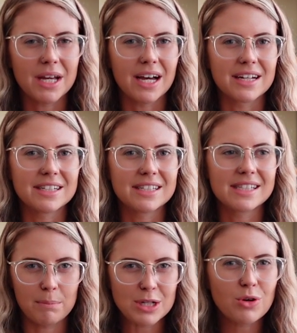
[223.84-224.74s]

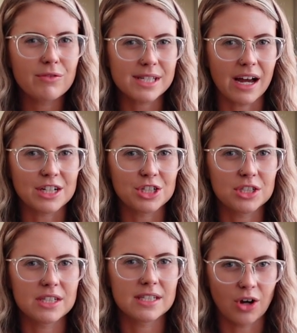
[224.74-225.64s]
because B twelve is
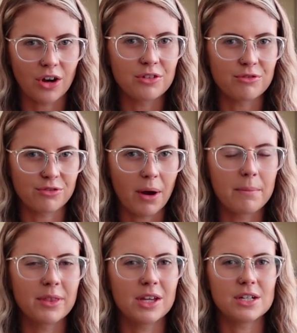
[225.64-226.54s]
actually gotten
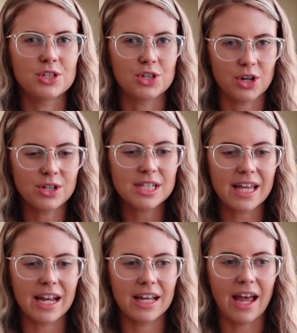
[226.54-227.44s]
from the dirt
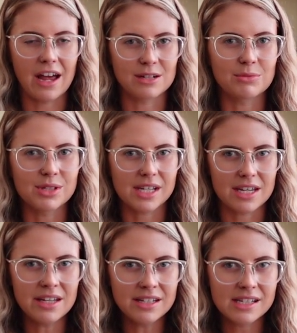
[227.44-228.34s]
that animals
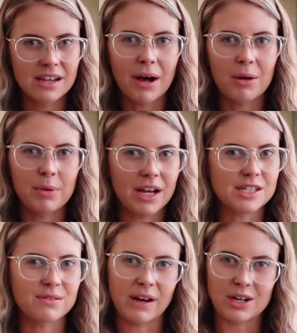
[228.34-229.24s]
eat. But
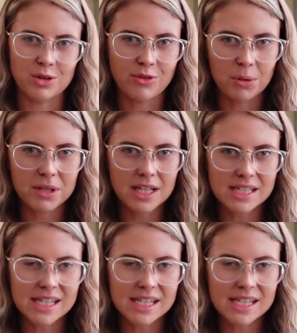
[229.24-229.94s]
because of factory farming these